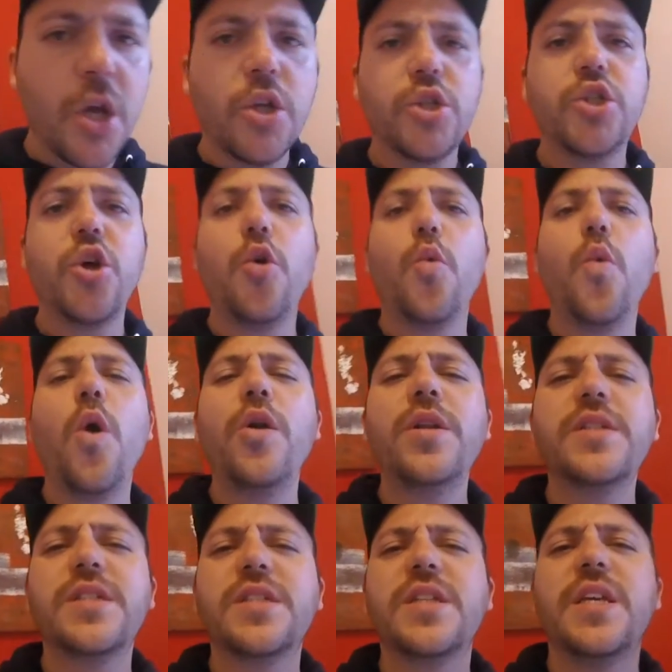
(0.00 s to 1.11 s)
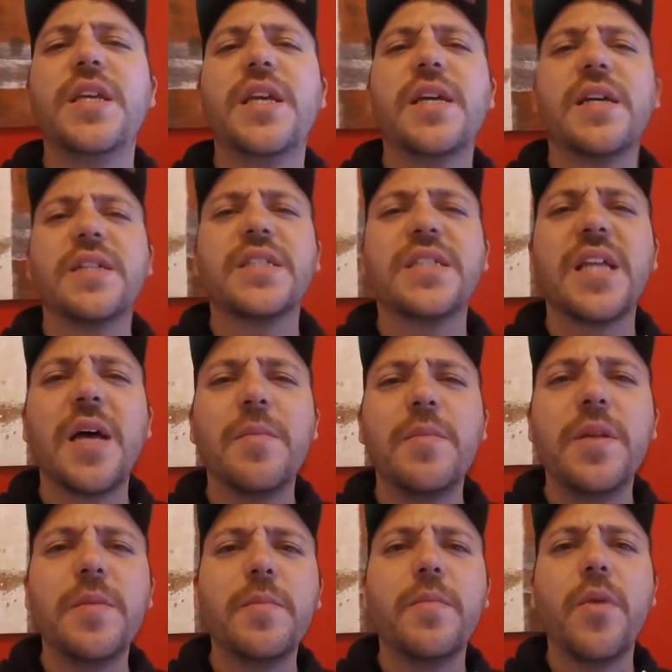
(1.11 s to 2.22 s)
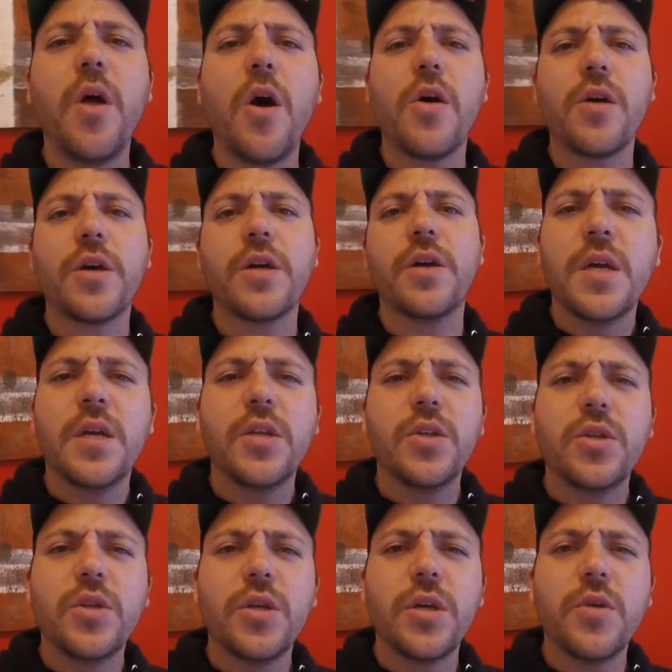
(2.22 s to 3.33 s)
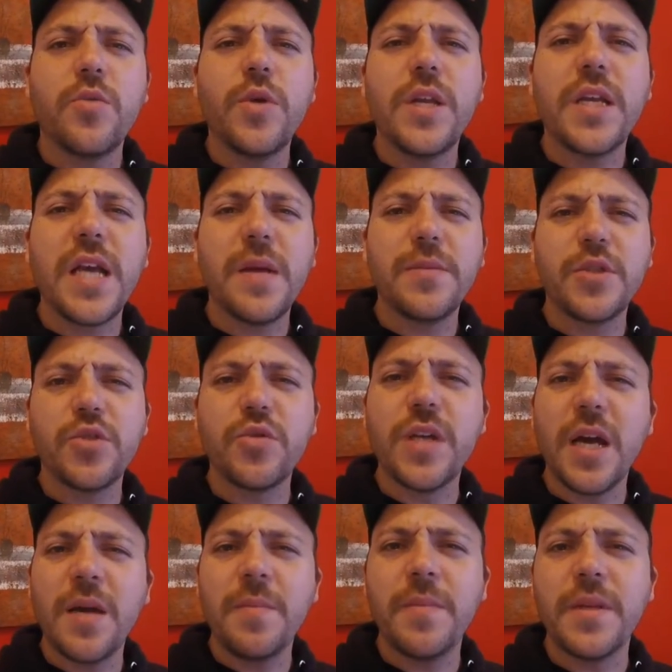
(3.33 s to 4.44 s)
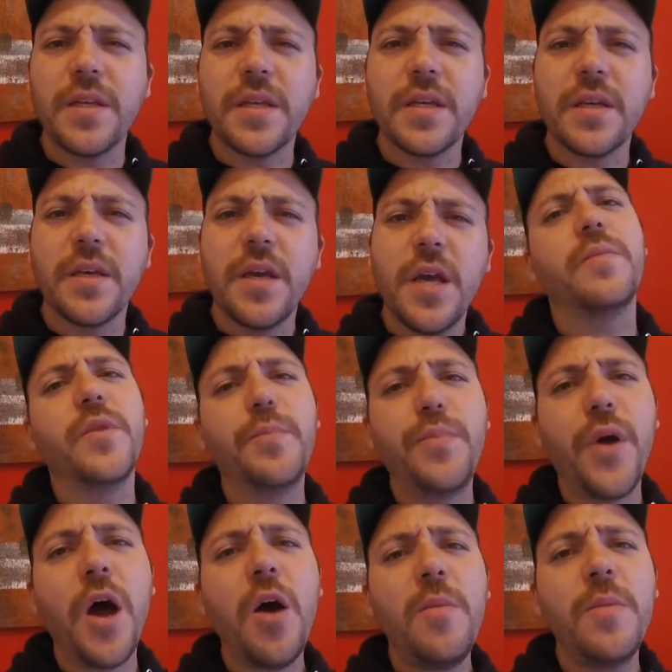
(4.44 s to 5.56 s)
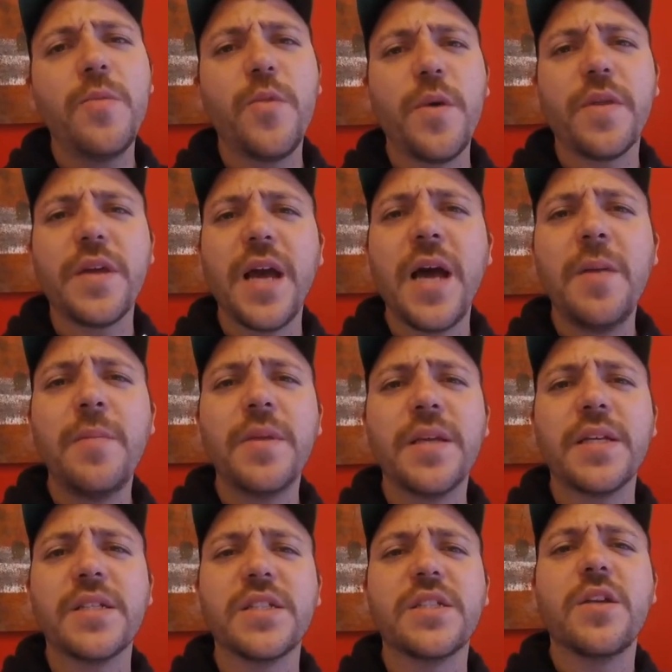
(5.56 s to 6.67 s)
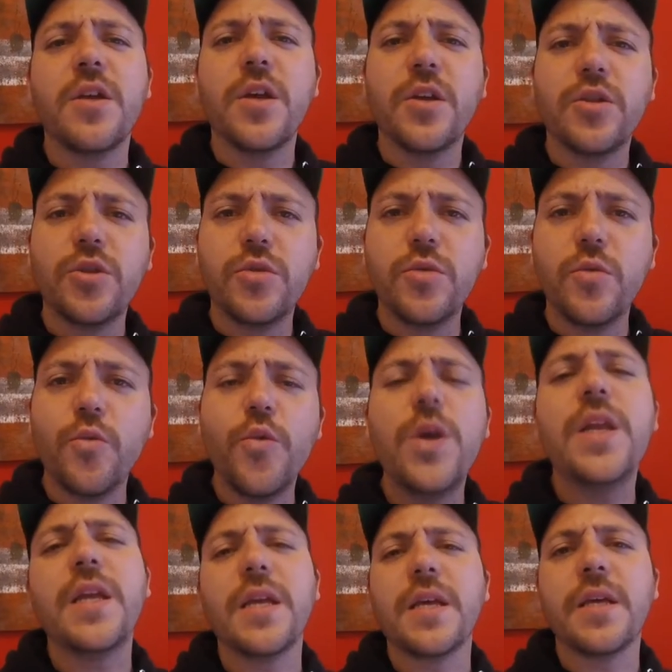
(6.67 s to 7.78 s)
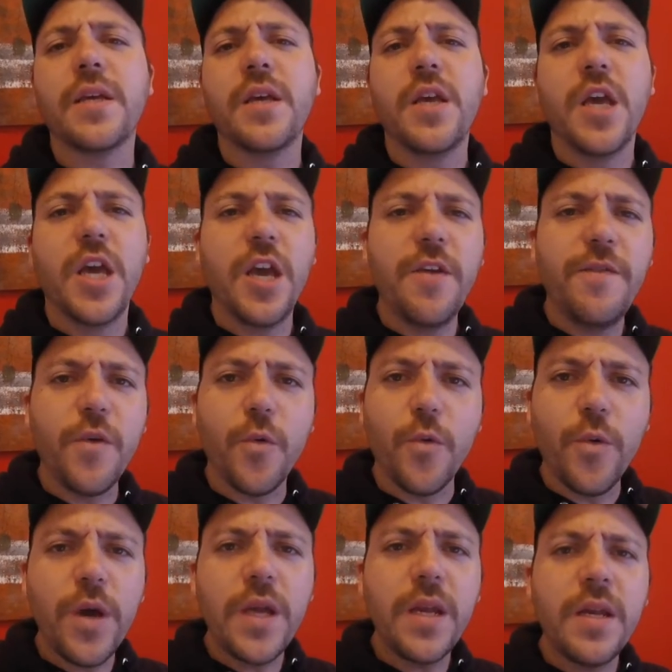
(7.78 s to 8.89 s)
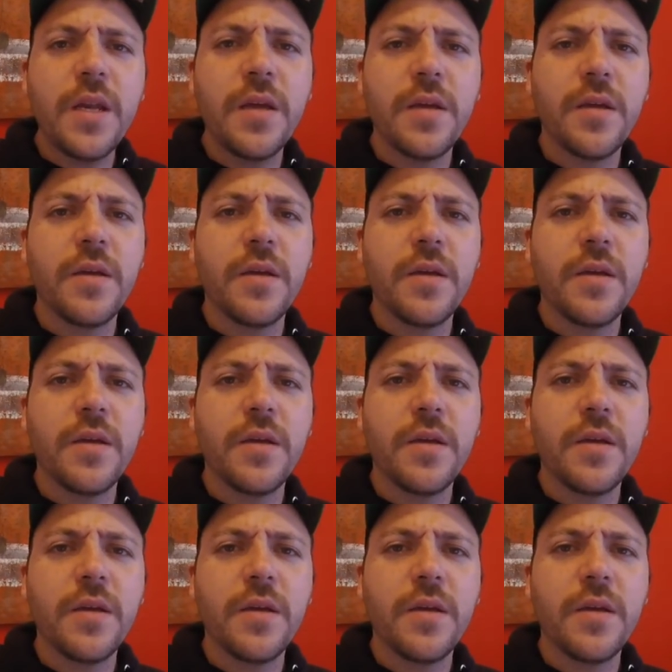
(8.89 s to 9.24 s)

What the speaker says: So what is the stumbling block when it comes to gambling? The problem with gambling is winning. If you win,